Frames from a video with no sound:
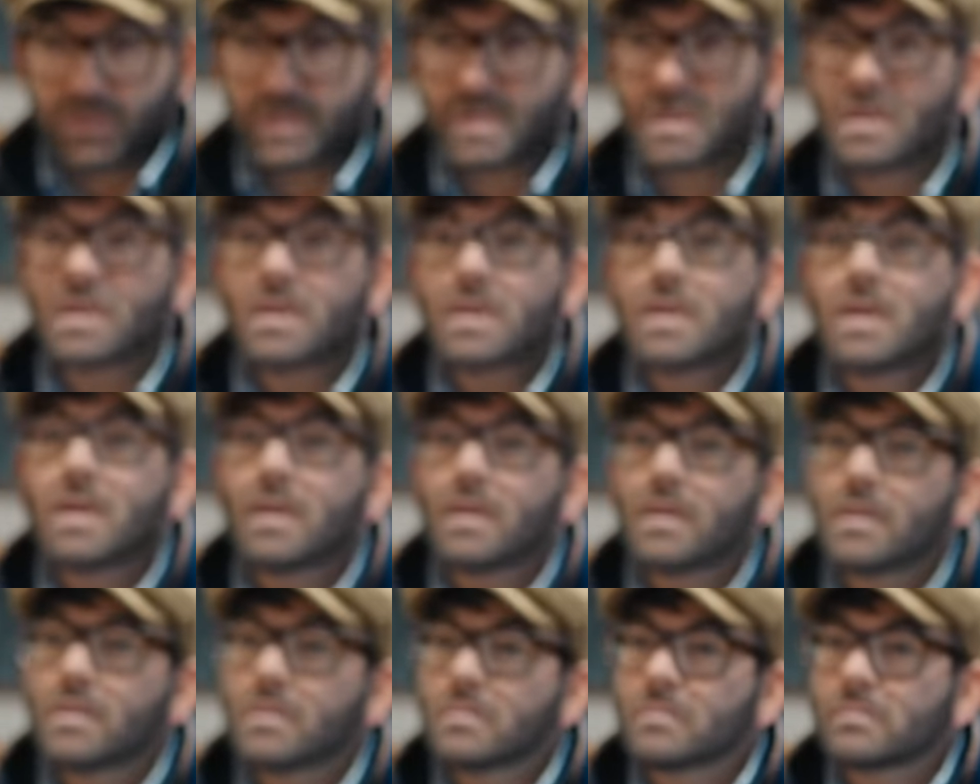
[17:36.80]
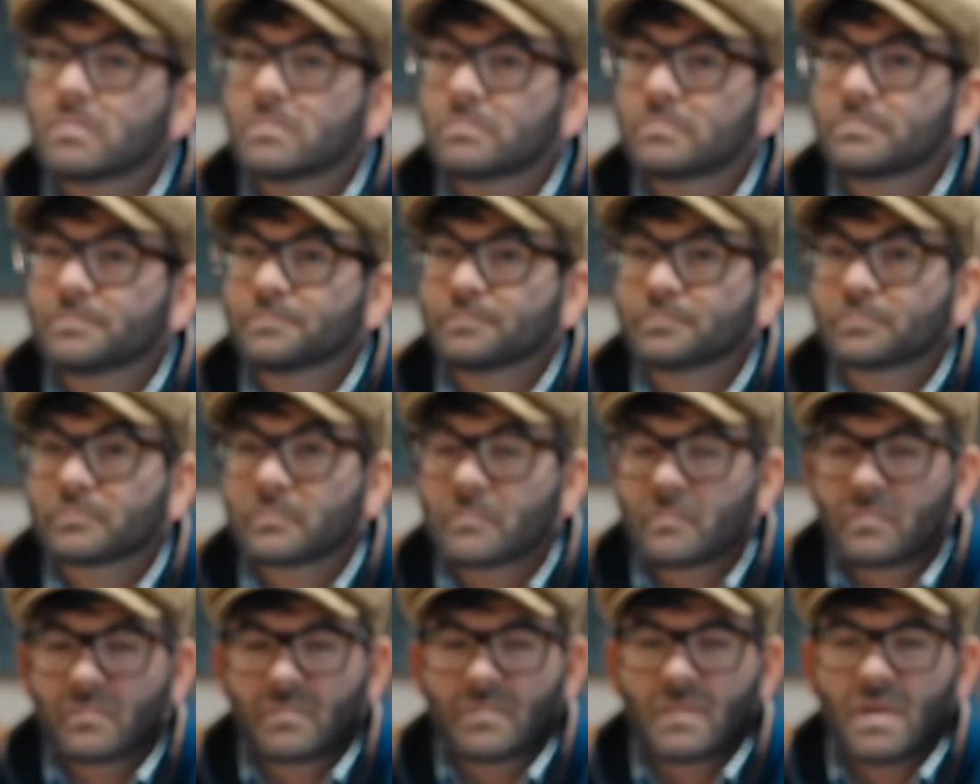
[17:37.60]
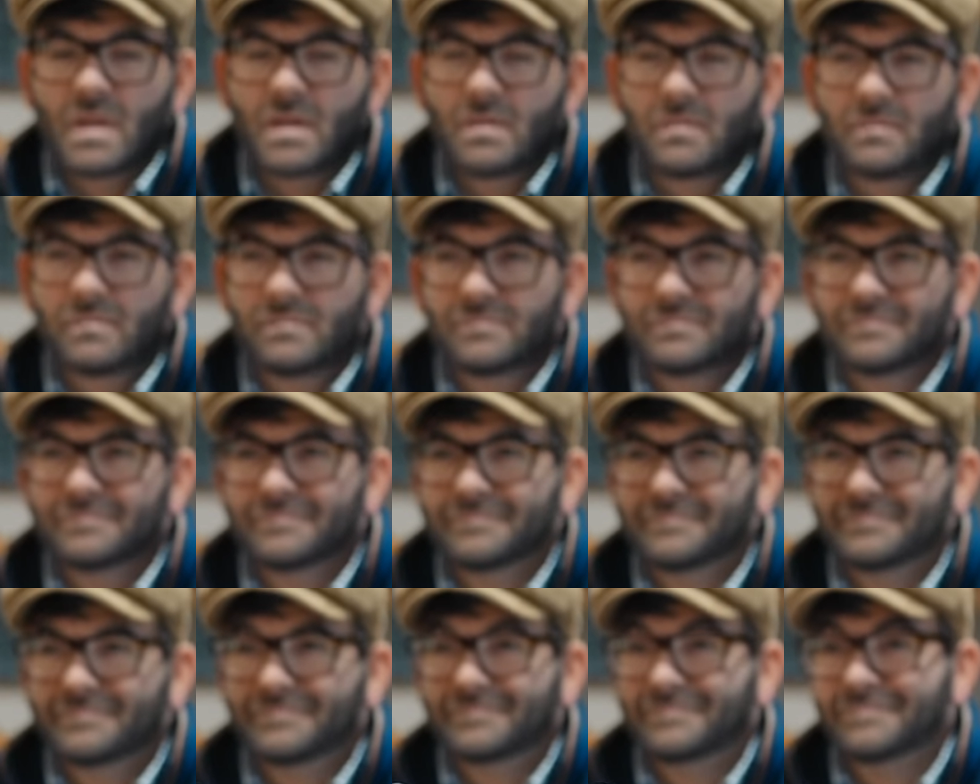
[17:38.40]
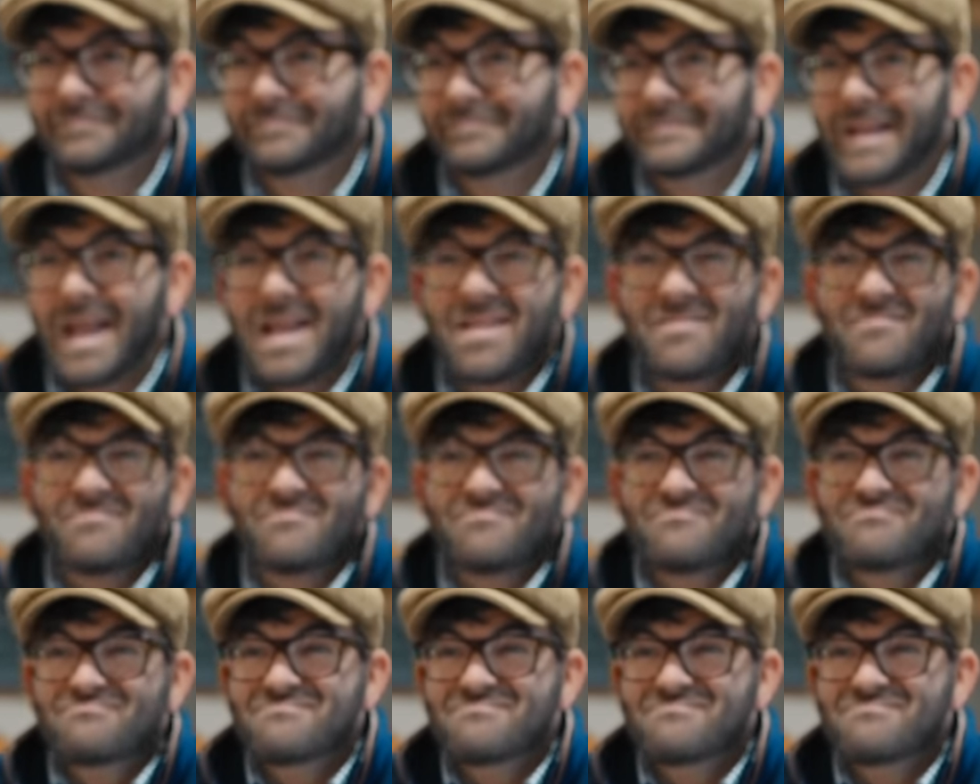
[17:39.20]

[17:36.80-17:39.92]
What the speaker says: Because it's about 7.25 pounds, 7.5 pounds.